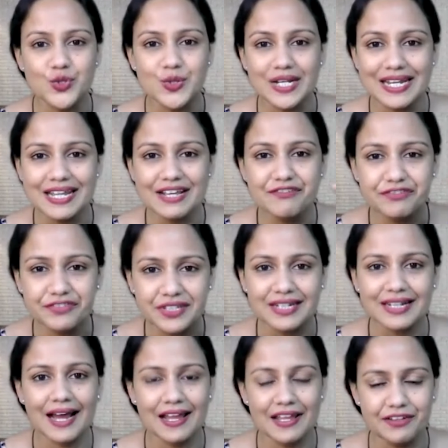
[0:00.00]
to live the
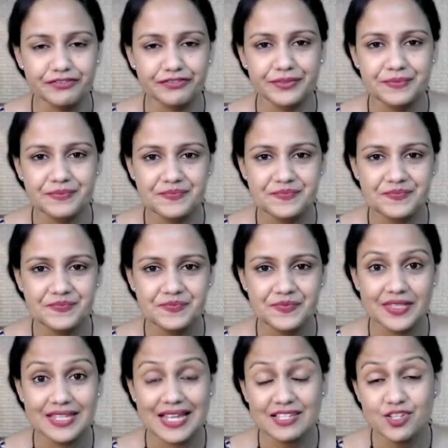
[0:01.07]
life.
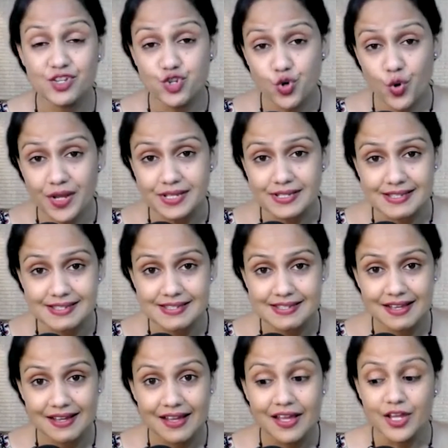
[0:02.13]
That's a choice.
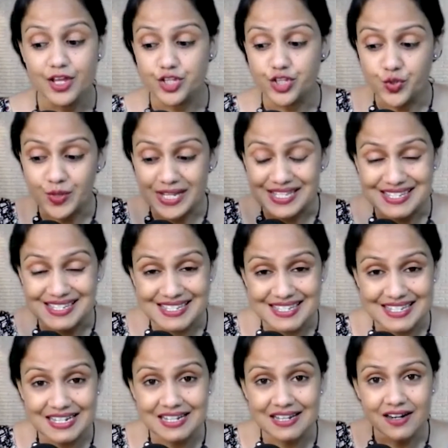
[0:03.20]
You can
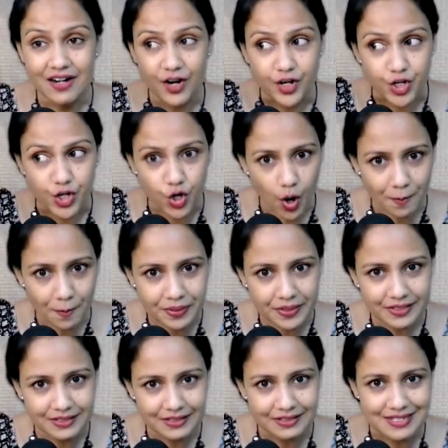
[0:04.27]
still drop
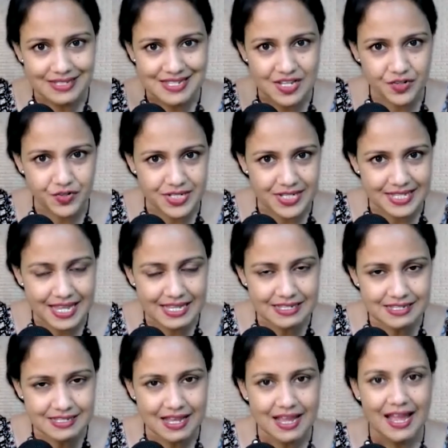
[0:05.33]
the
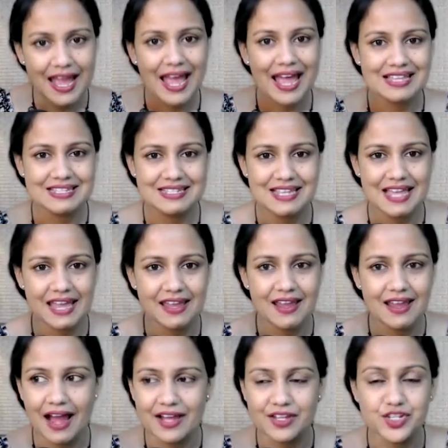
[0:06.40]
seriousness and
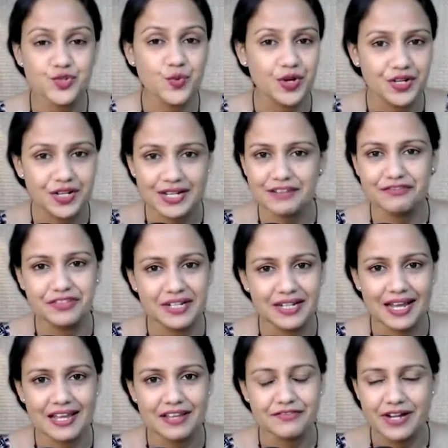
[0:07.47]
say, I just want to live the
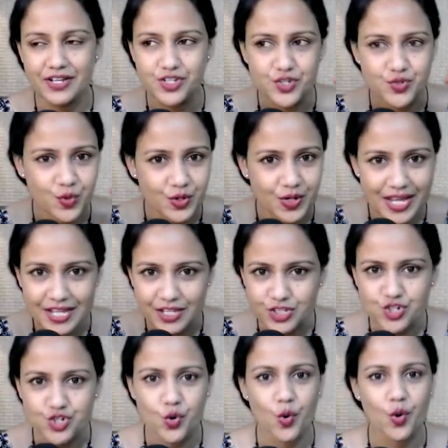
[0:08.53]
life. I just want to
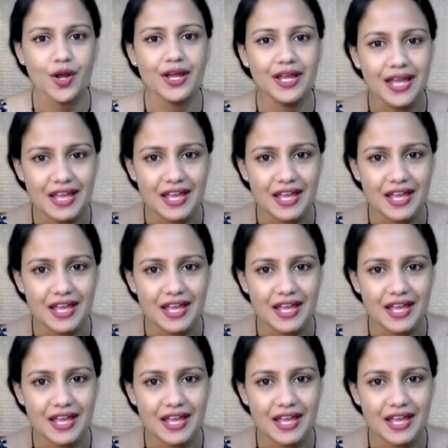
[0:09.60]
enjoy